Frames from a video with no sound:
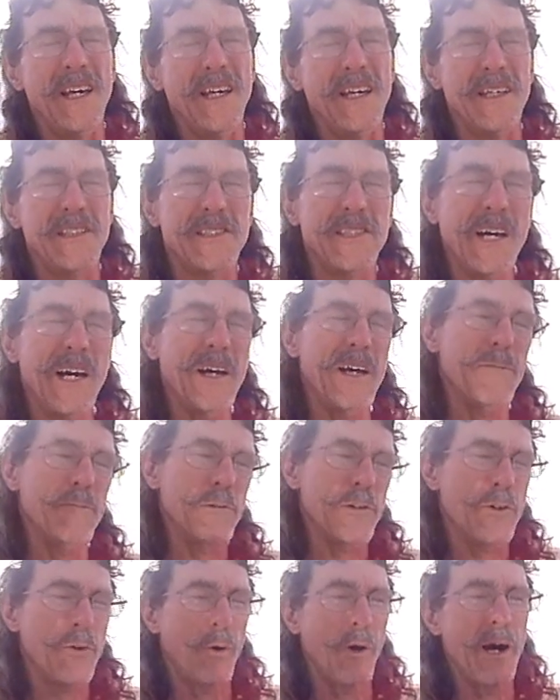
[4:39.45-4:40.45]
It's not
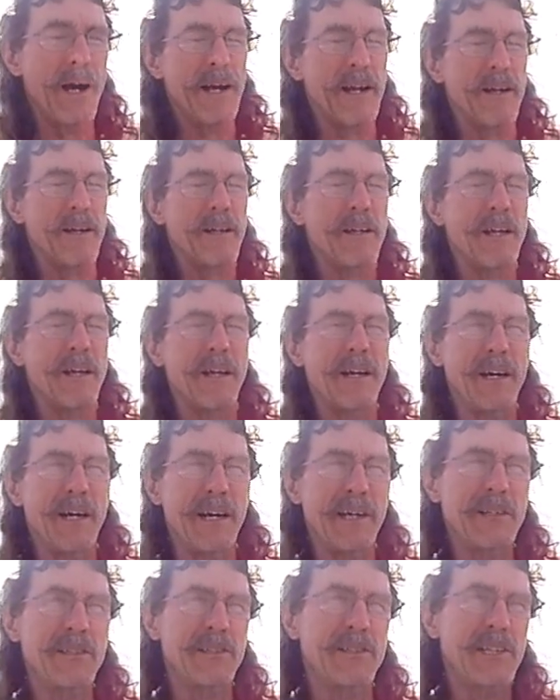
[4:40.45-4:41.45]
required.
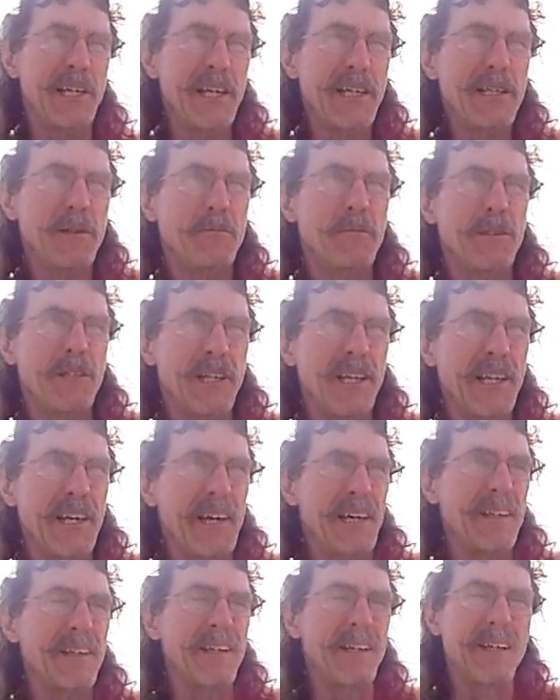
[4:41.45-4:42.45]
I could take them with
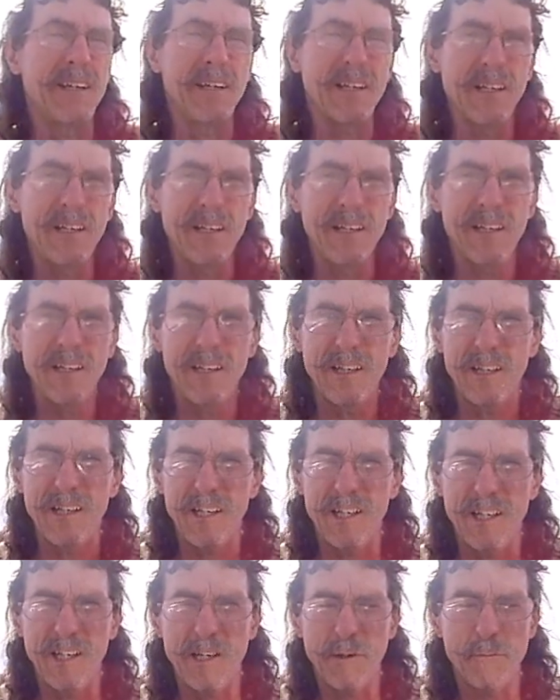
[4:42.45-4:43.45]
lead,
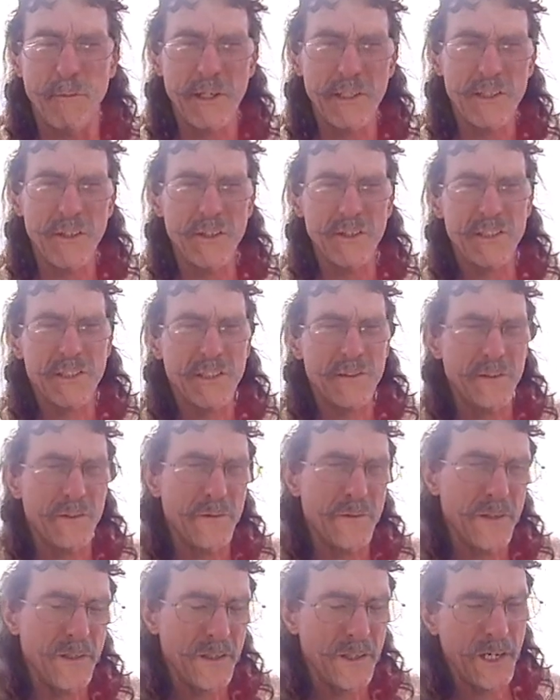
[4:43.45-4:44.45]
but there's
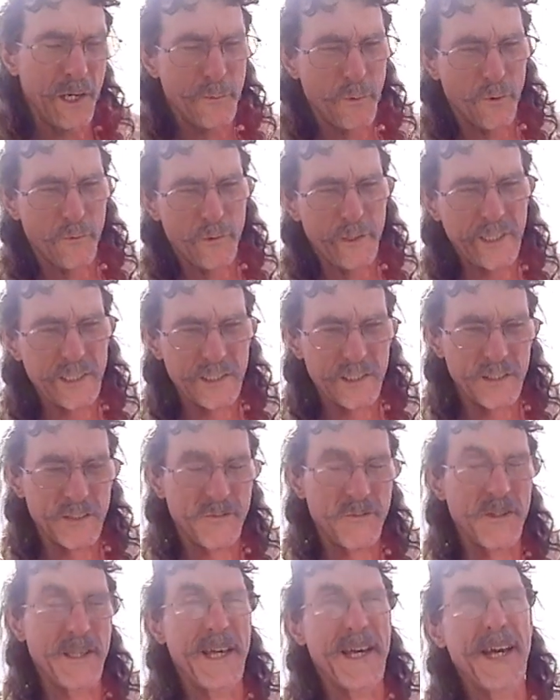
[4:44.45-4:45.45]
a couple reasons
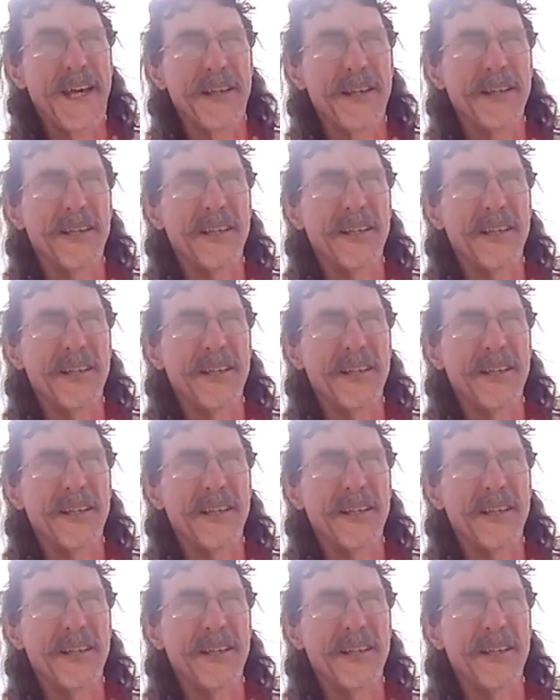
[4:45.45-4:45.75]
for that.